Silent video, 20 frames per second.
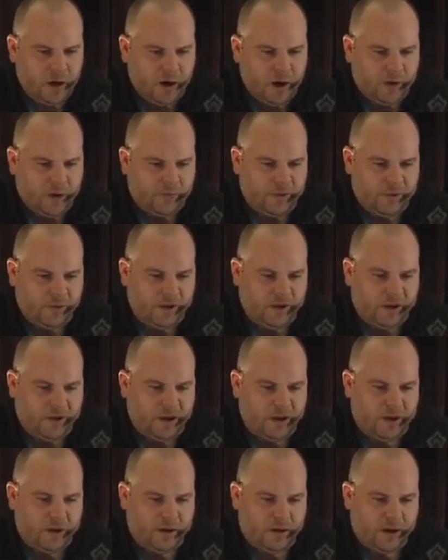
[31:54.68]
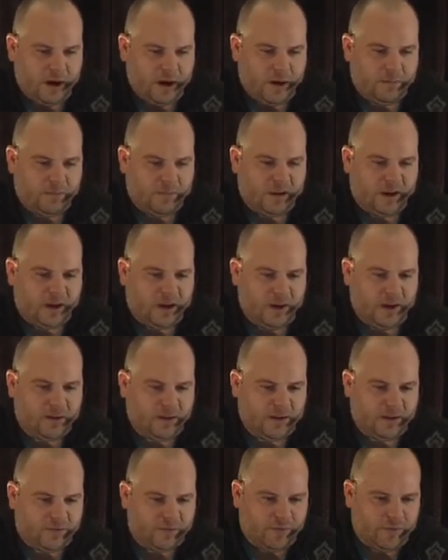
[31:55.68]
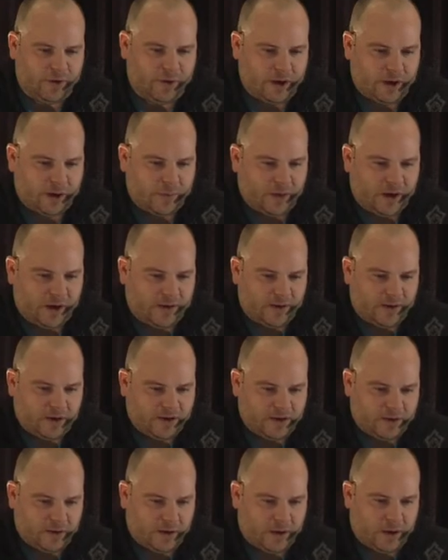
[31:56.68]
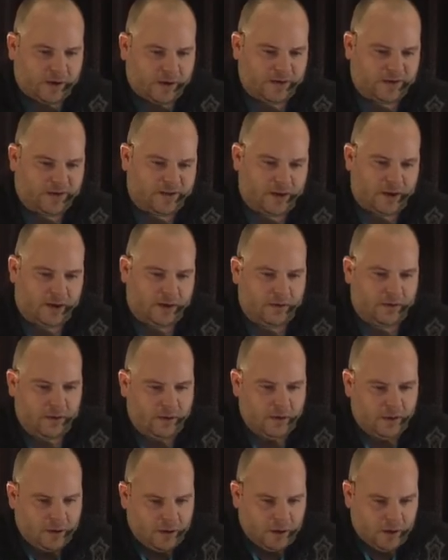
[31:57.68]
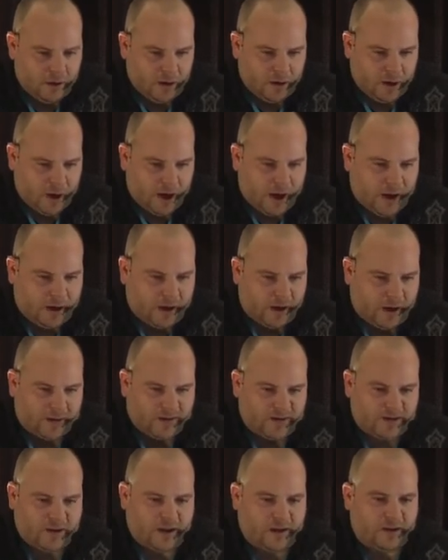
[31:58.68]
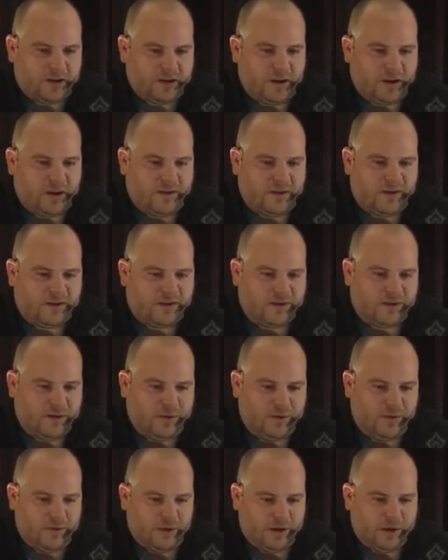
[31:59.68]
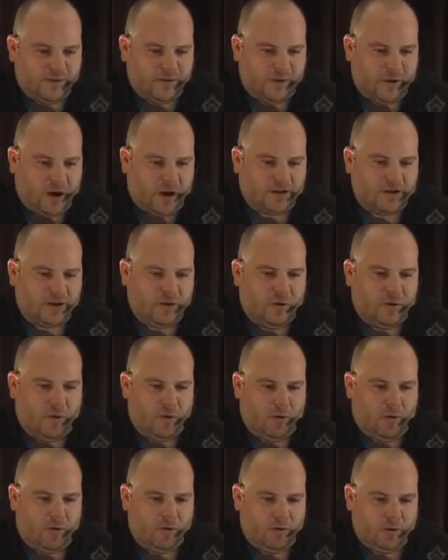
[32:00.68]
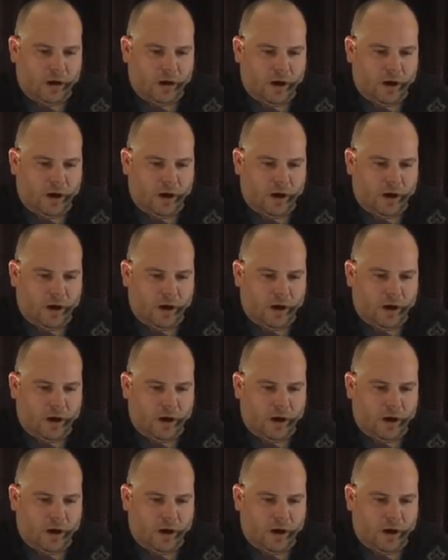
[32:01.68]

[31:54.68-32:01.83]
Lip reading: And really the key thing to really kind of pay attention on is that I instantiate these two kind of logical